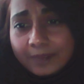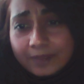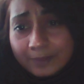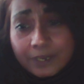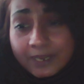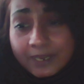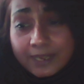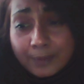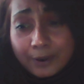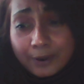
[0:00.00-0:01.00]
taking
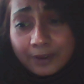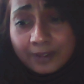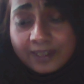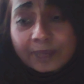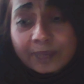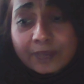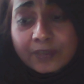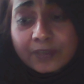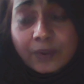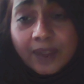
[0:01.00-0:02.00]
part in this because
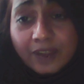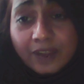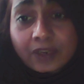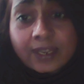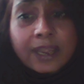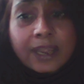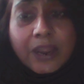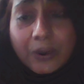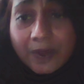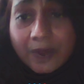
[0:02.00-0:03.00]
you are actually
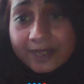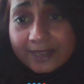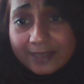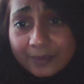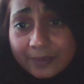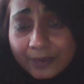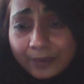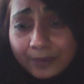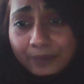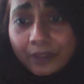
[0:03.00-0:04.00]
harassing somebody.
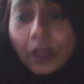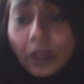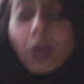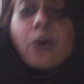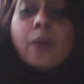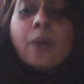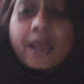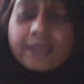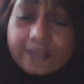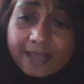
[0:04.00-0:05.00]
Oh, and at
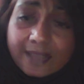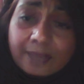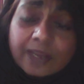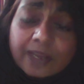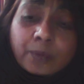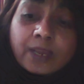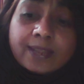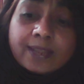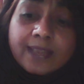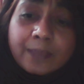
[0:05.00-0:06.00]
the same time, what else
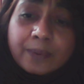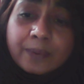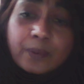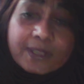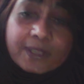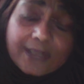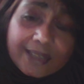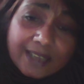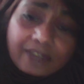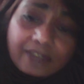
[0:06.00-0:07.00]
happened was
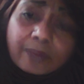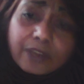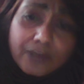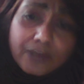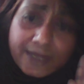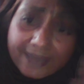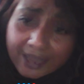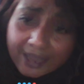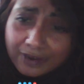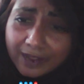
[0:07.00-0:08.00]
defamation and
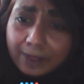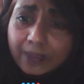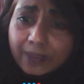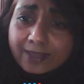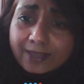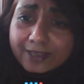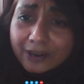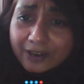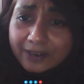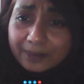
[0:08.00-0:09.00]
slander campaigns
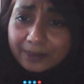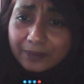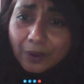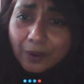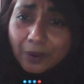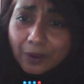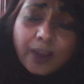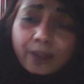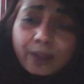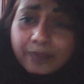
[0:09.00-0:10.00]
started all
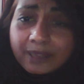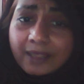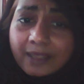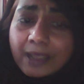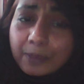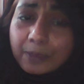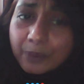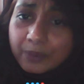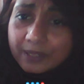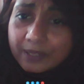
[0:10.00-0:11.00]
around me,
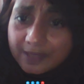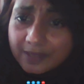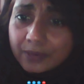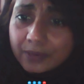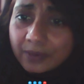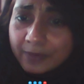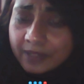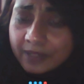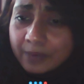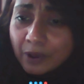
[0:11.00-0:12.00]
both in the school among
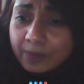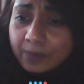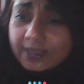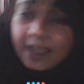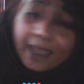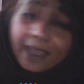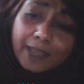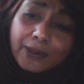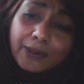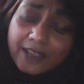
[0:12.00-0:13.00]
moms and
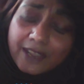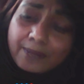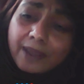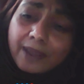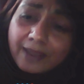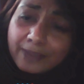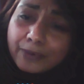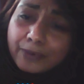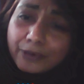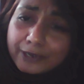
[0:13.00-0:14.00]
in my
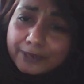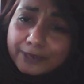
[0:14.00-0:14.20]
neighborhood.